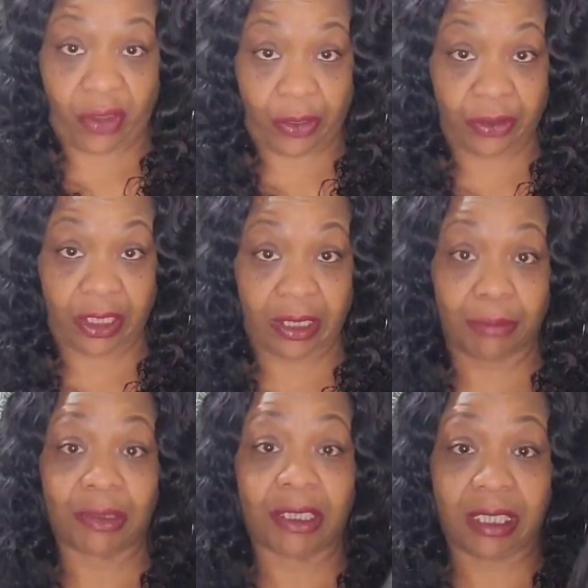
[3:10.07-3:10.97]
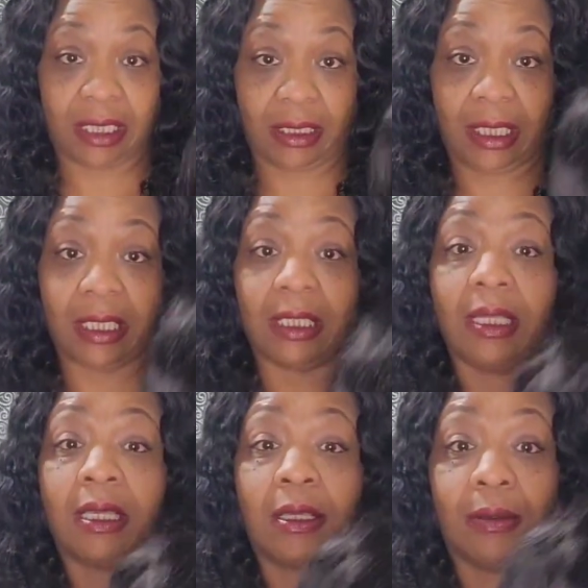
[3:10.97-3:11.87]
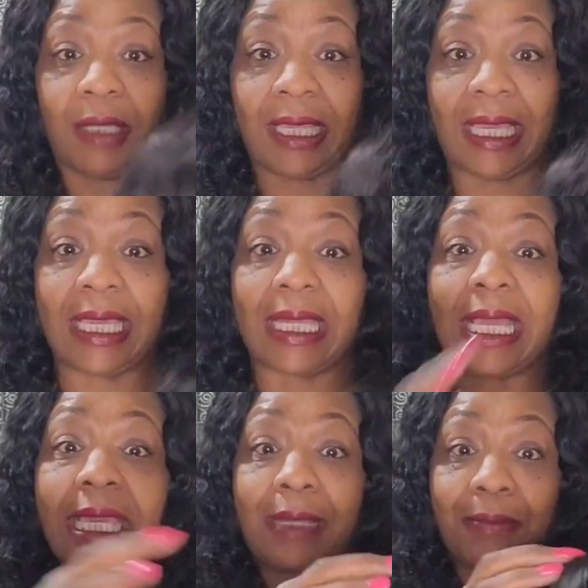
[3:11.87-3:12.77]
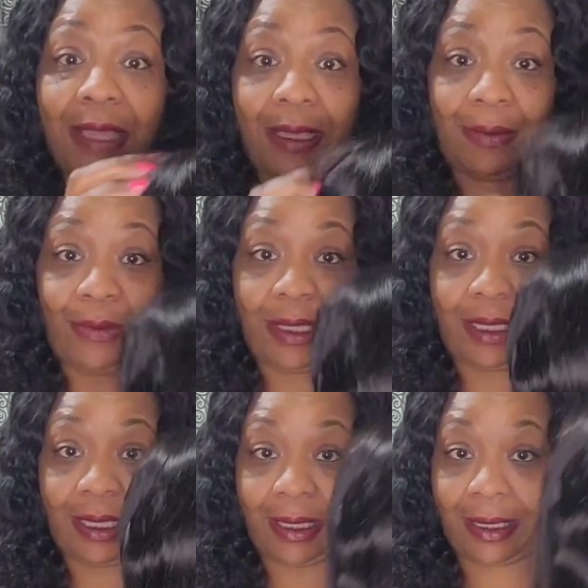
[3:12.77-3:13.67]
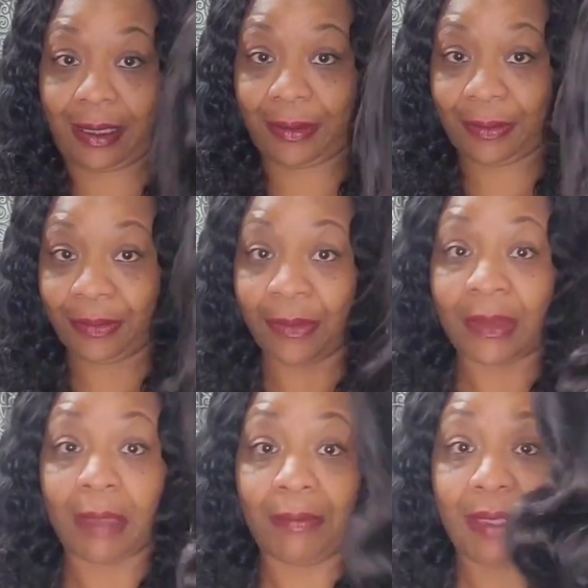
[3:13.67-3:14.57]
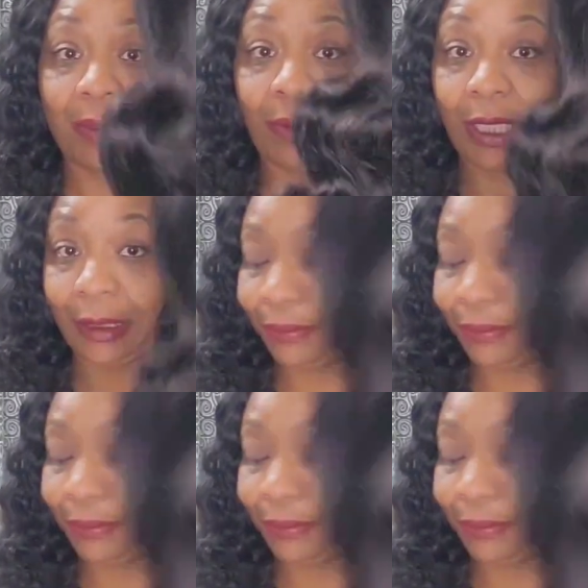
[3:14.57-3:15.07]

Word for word: Virgin Brazilian Human Head Headband Wig. B1.